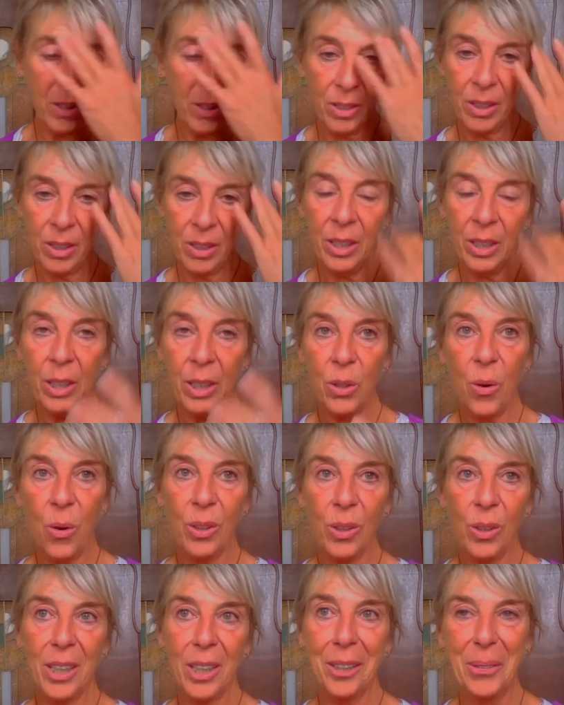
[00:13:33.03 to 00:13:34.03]

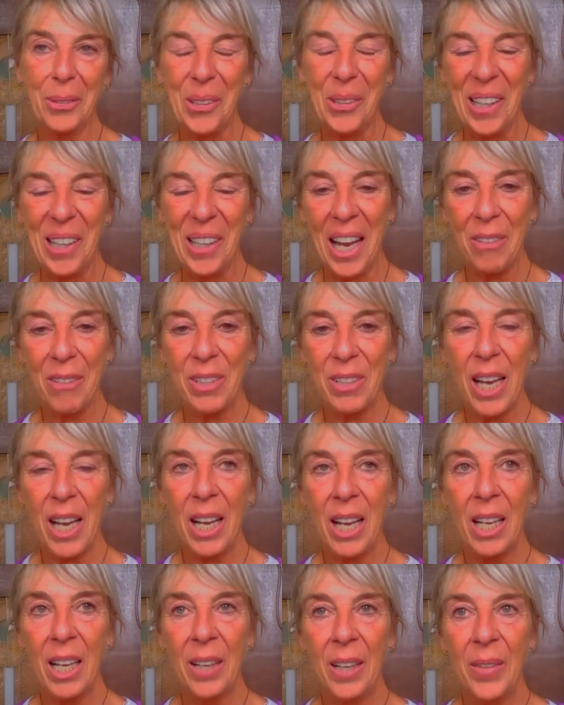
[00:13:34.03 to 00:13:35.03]
According to your
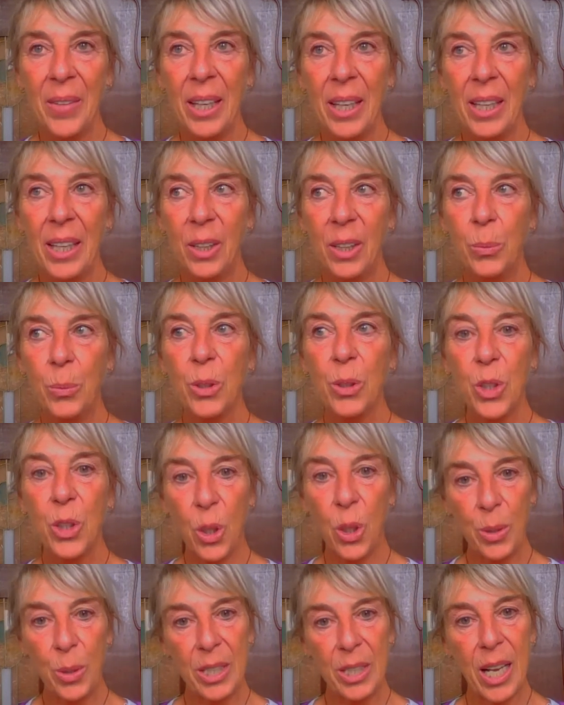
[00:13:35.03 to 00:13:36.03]
lifestyle, it will
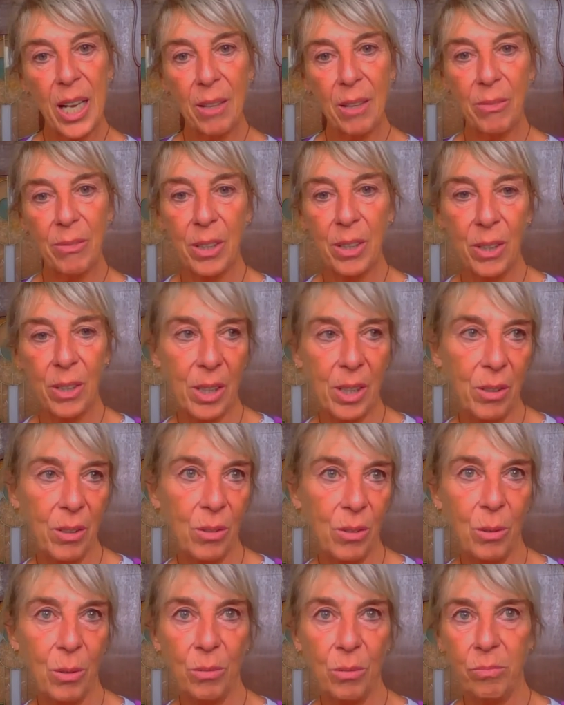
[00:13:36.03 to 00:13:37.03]
show itself
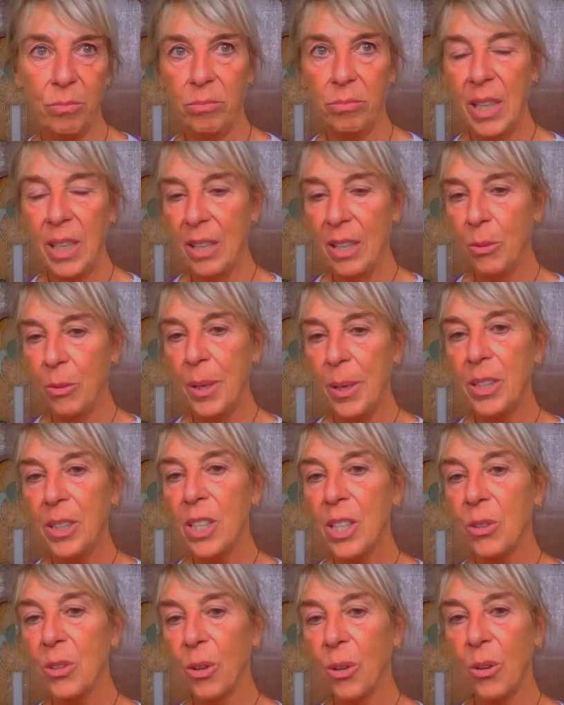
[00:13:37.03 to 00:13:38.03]
in your late
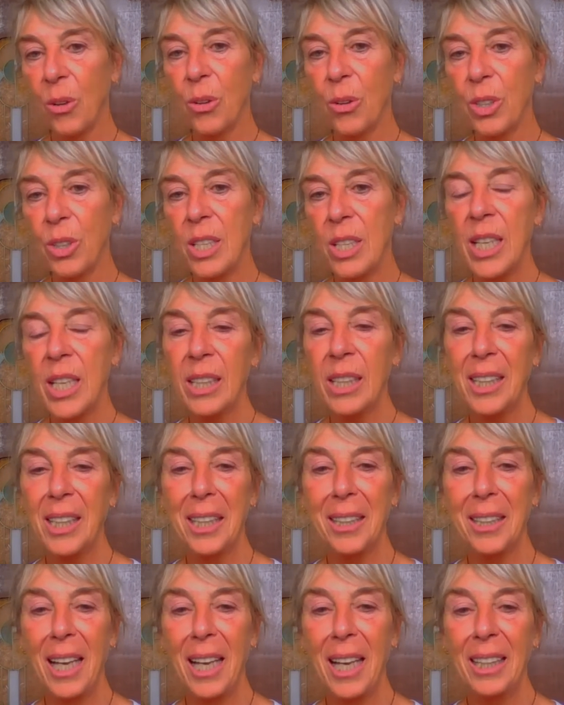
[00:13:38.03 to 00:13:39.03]
20s or 30s
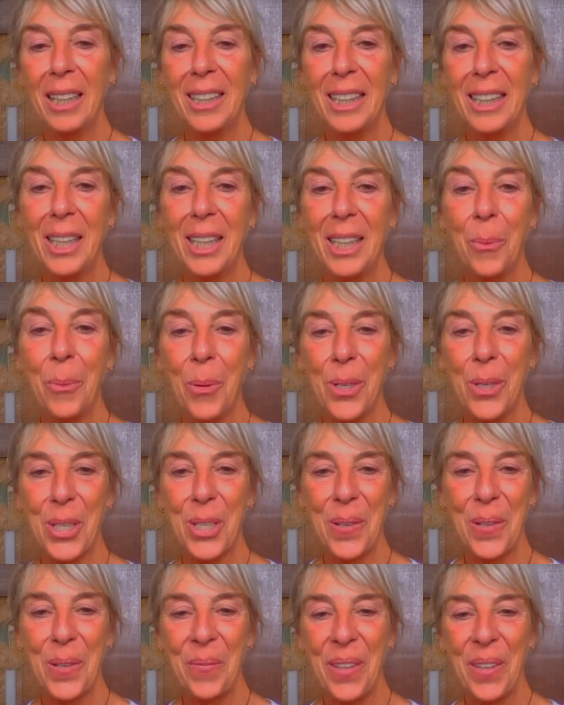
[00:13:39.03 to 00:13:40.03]
and getting
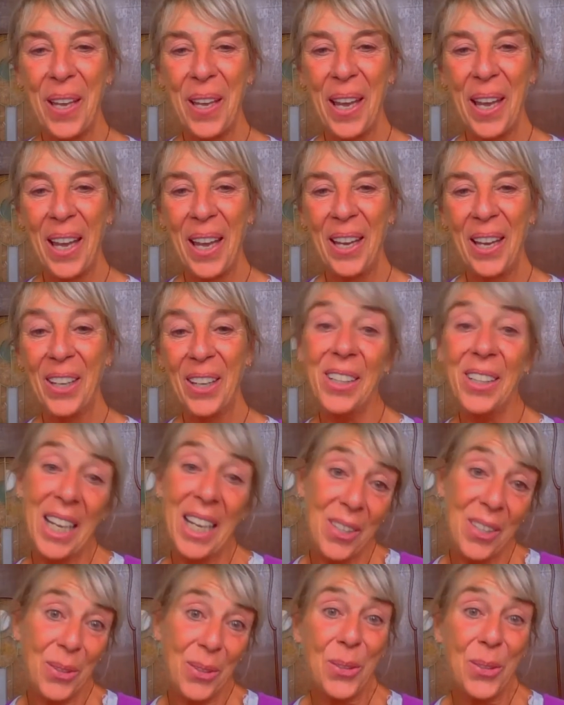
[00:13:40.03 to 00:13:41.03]
worse,
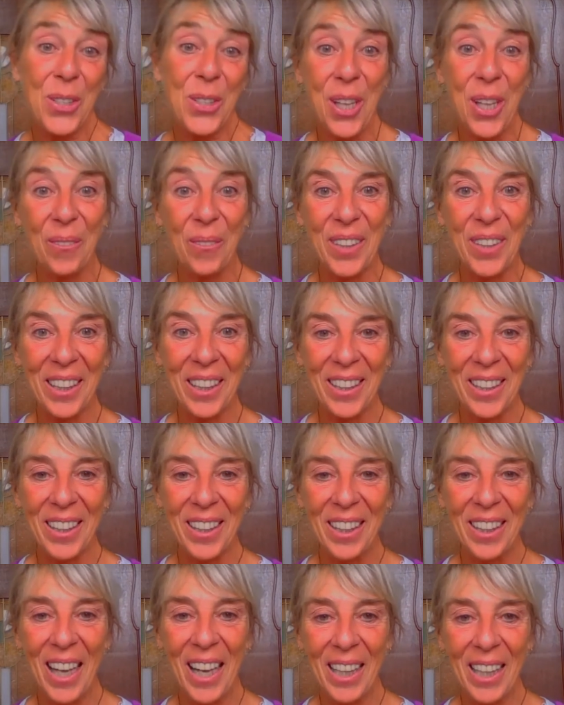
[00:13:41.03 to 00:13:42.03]
unless you do something
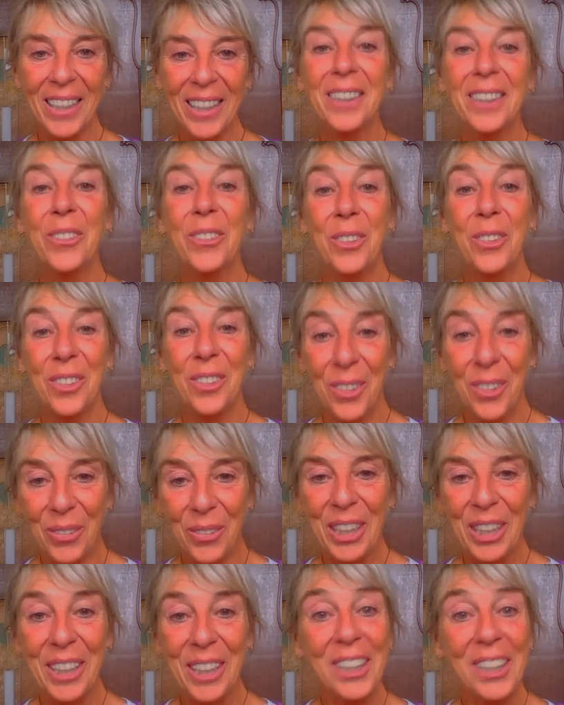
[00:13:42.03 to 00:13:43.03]
like
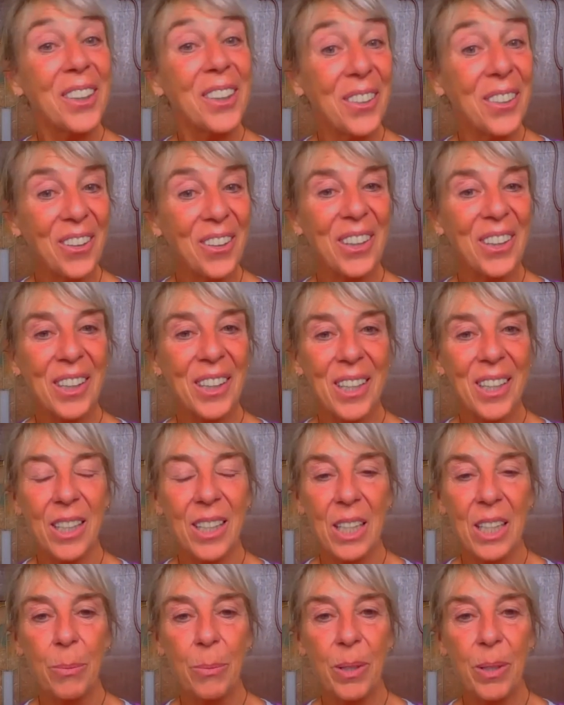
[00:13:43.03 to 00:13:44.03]
treating the chronic
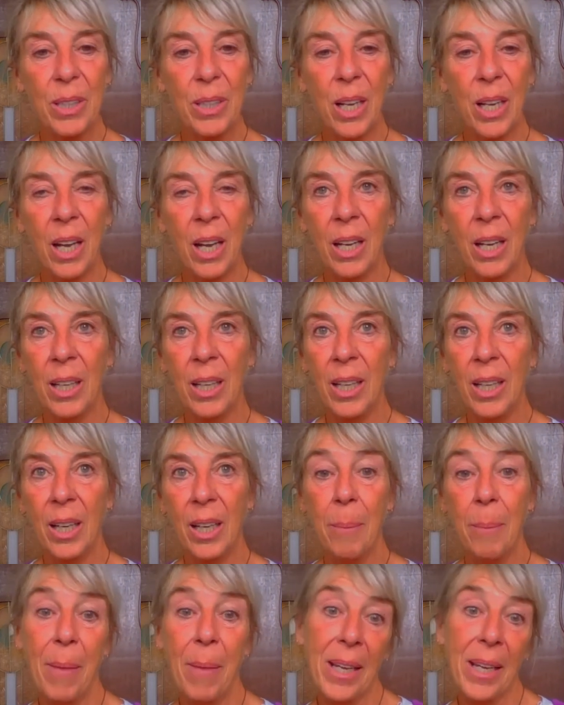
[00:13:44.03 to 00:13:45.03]
disease with a
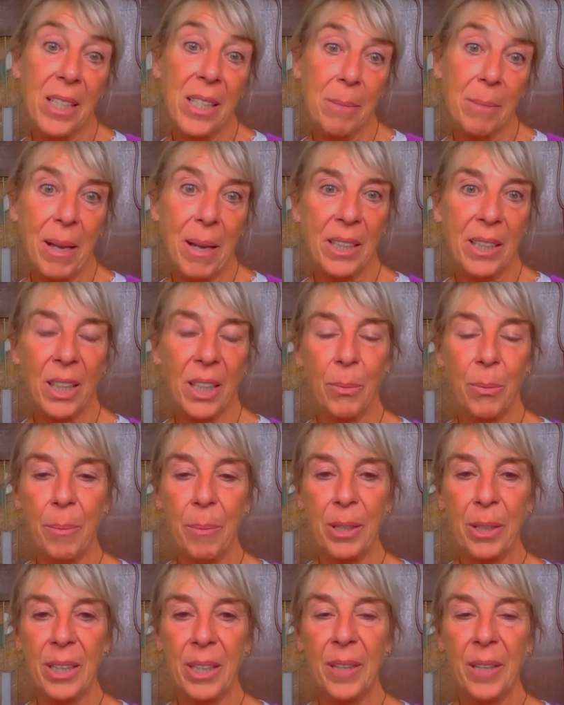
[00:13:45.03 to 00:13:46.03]
miasmatic
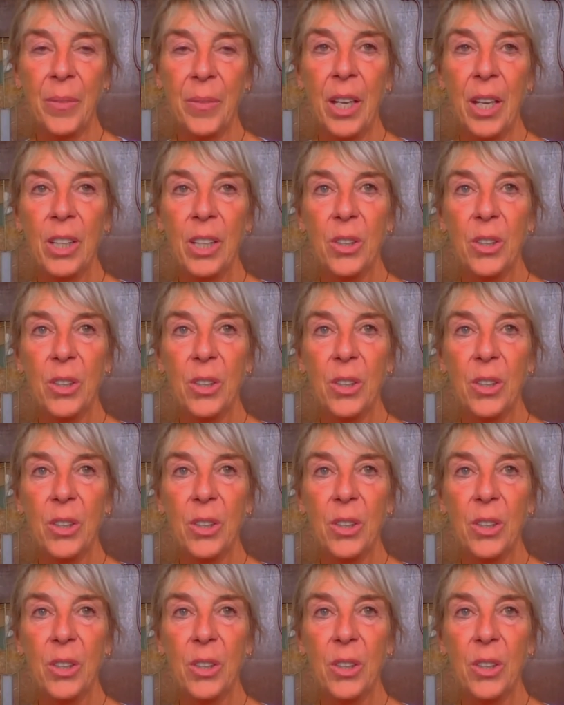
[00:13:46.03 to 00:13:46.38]
remedy.